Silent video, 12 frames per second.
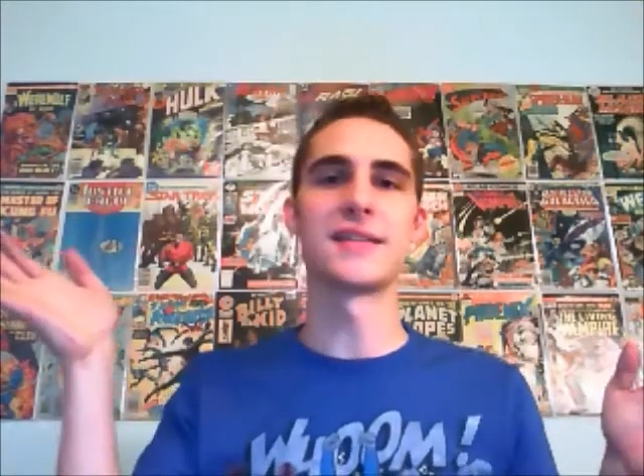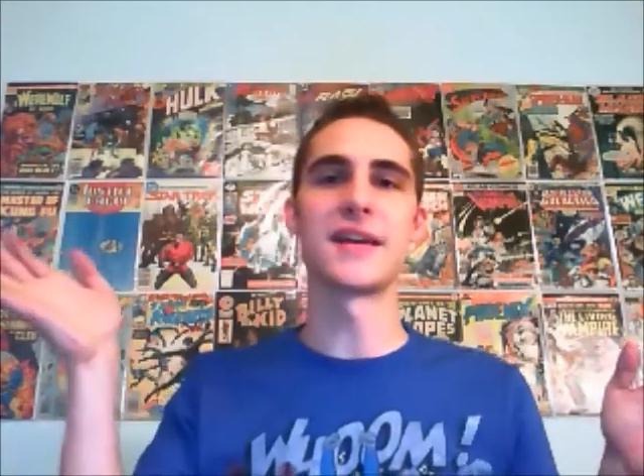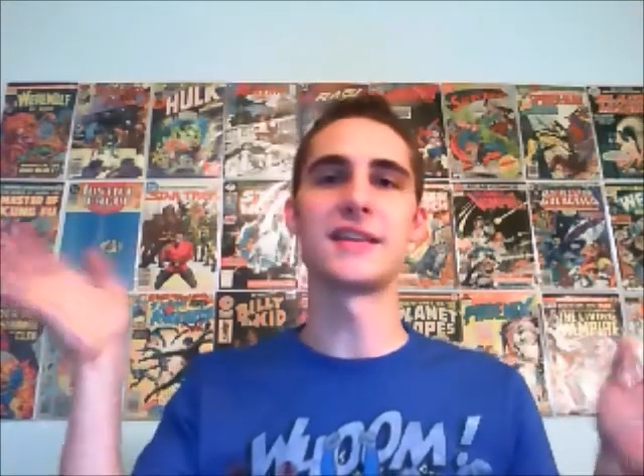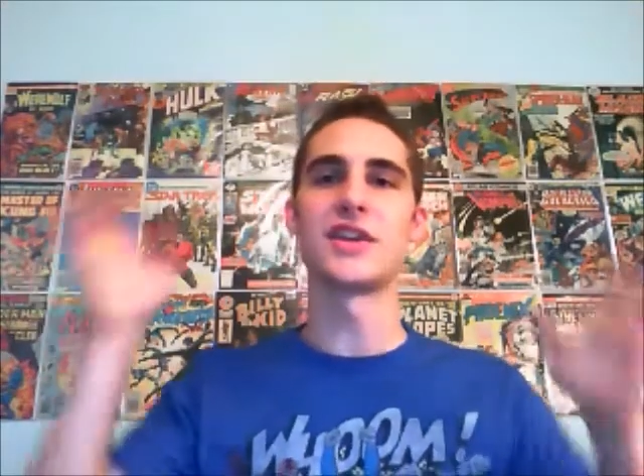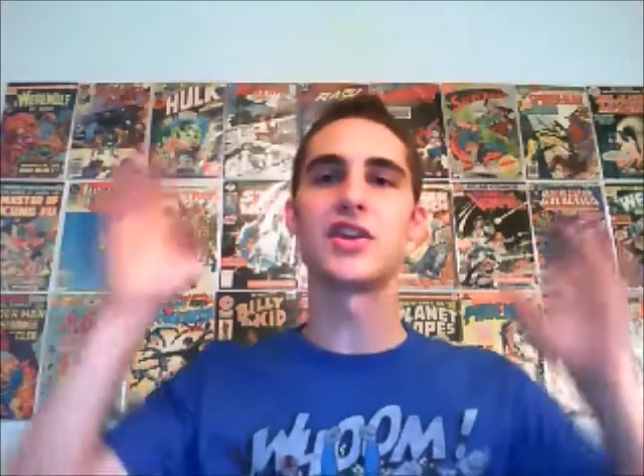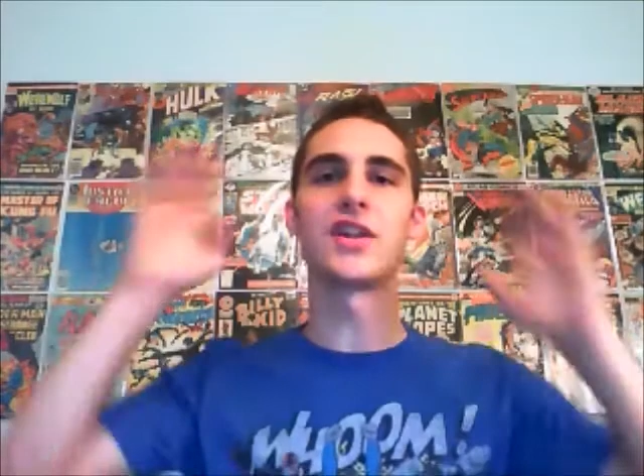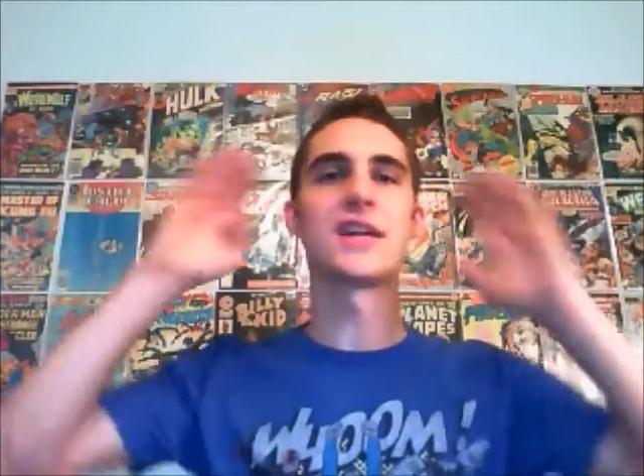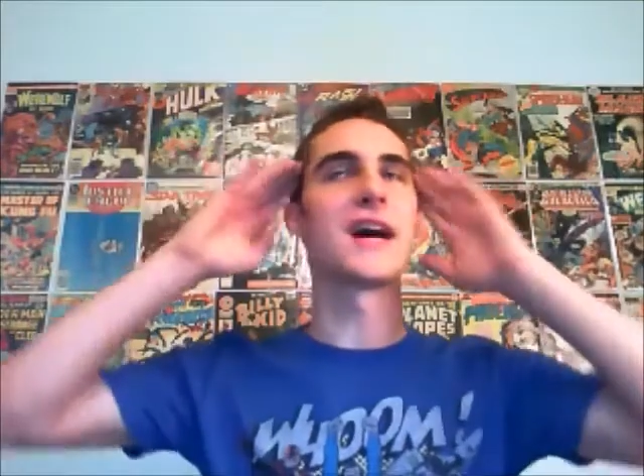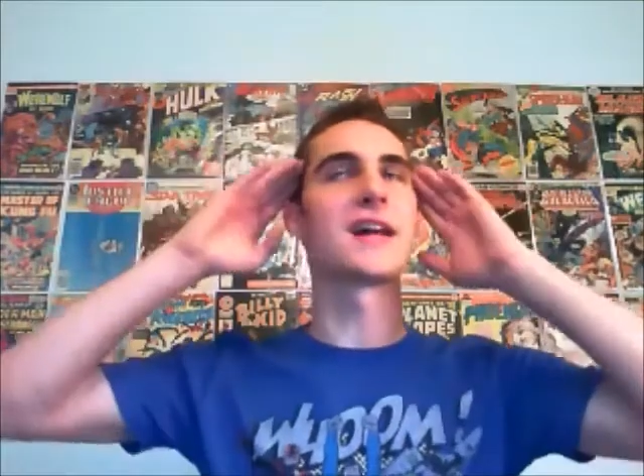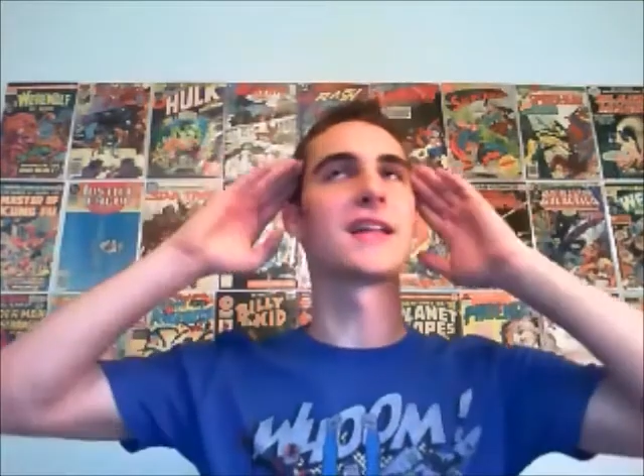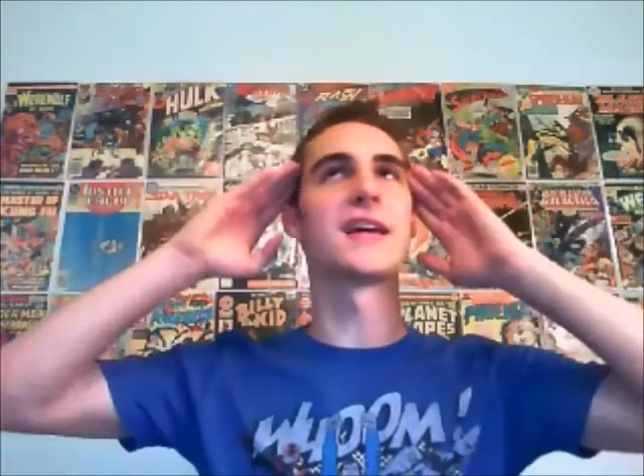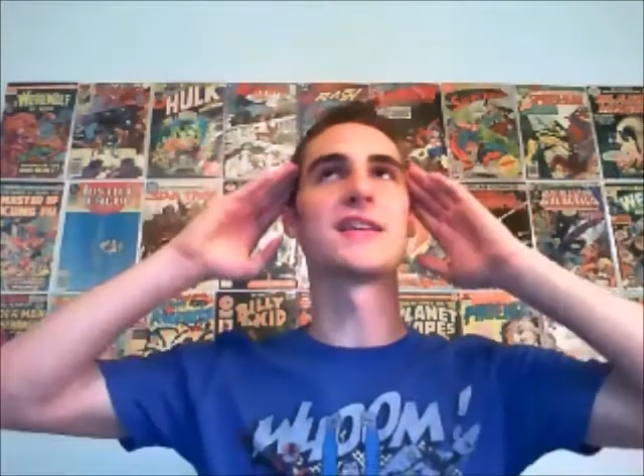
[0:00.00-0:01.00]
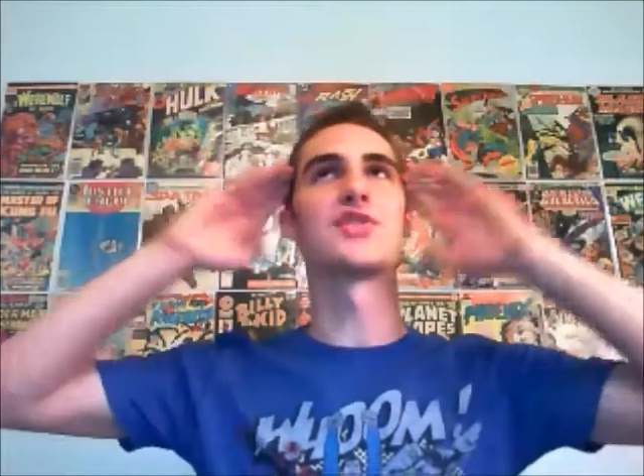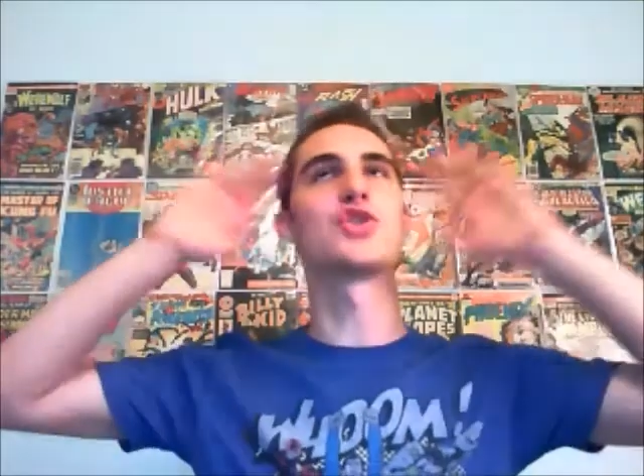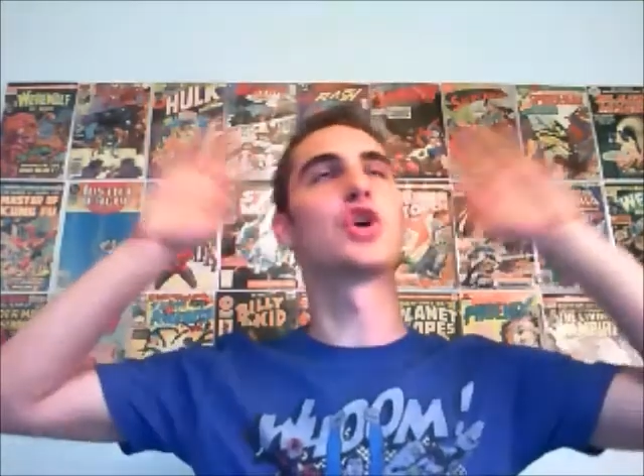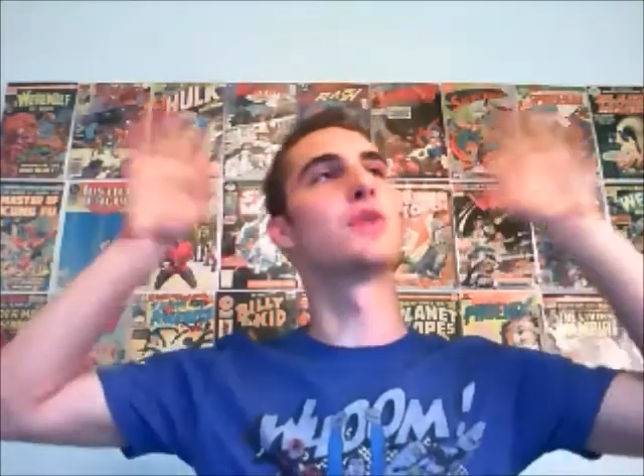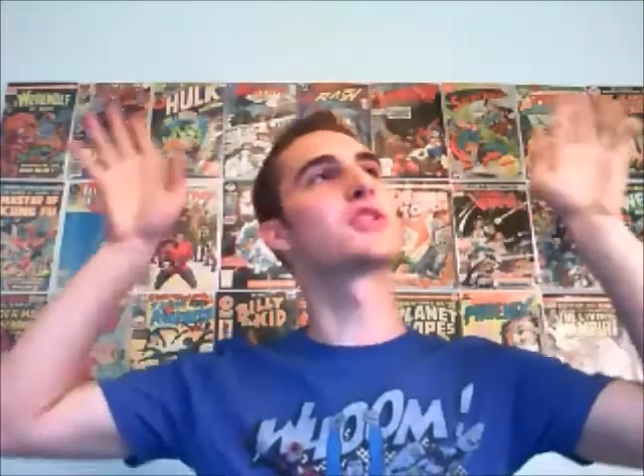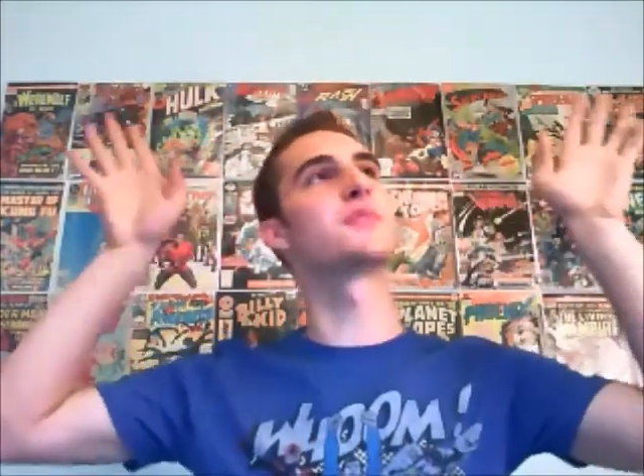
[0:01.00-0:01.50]
Like, they could have got like
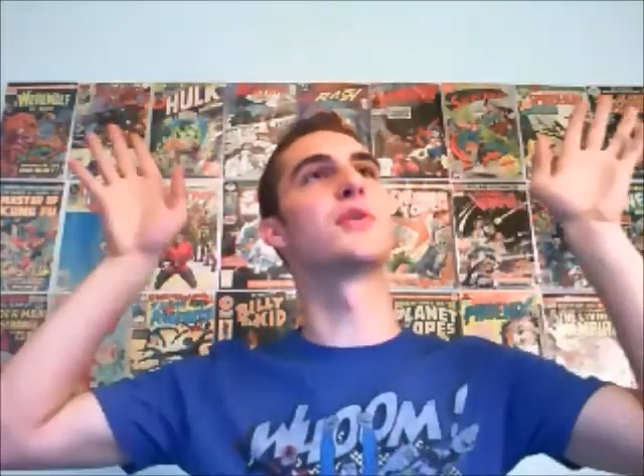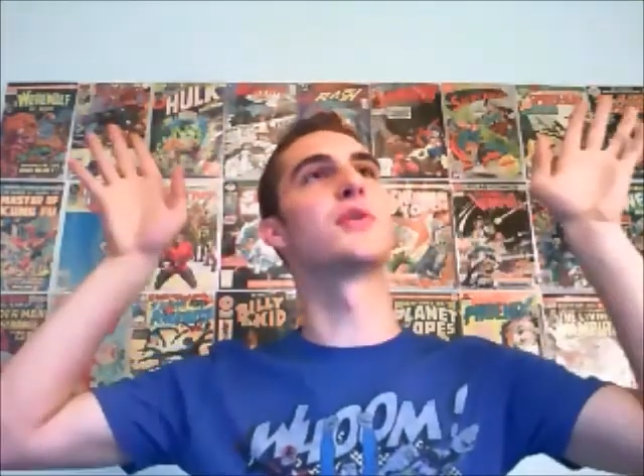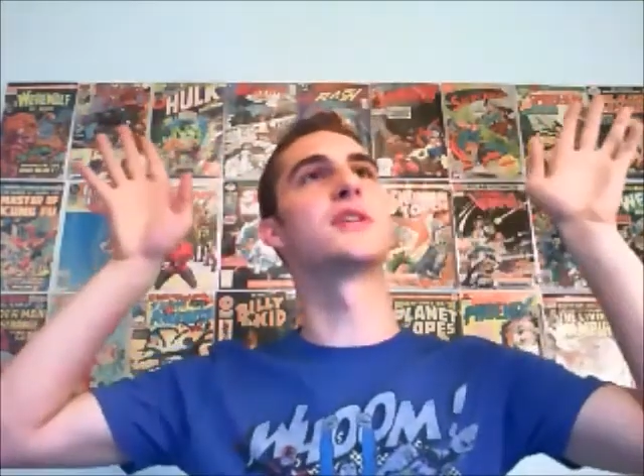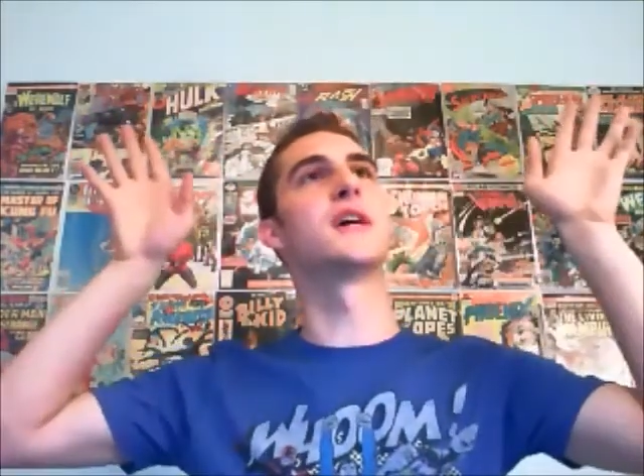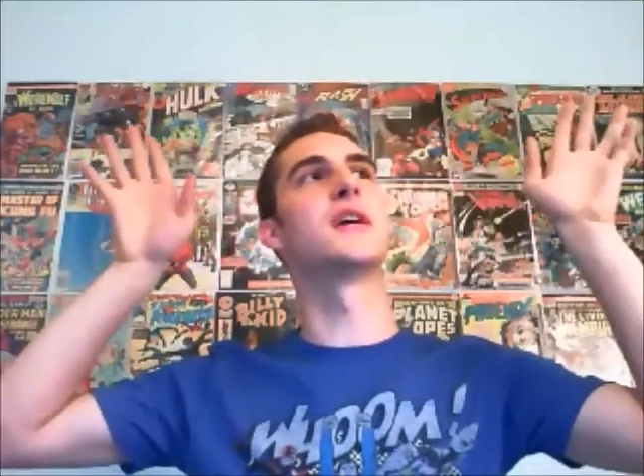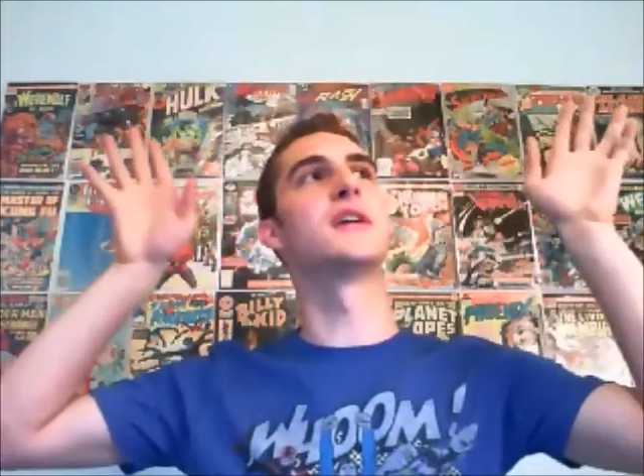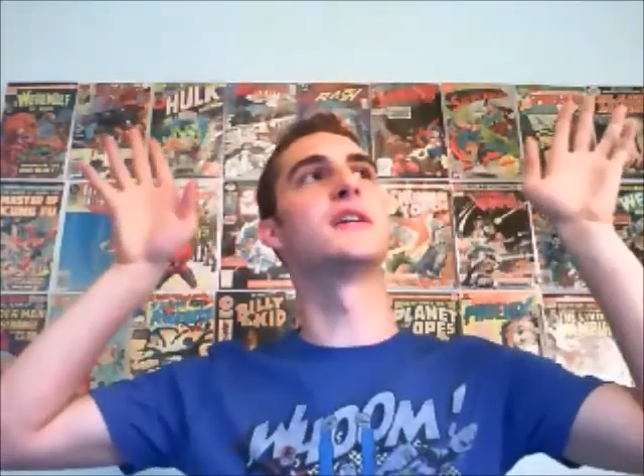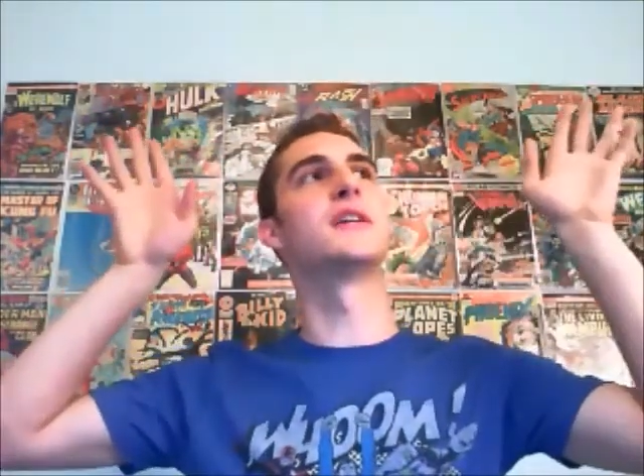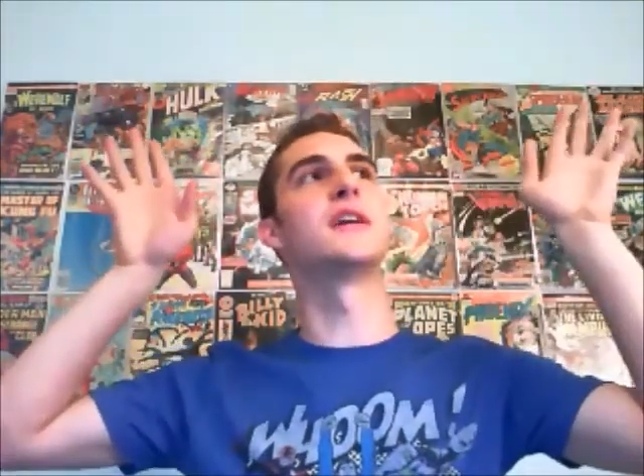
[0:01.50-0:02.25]
so much more done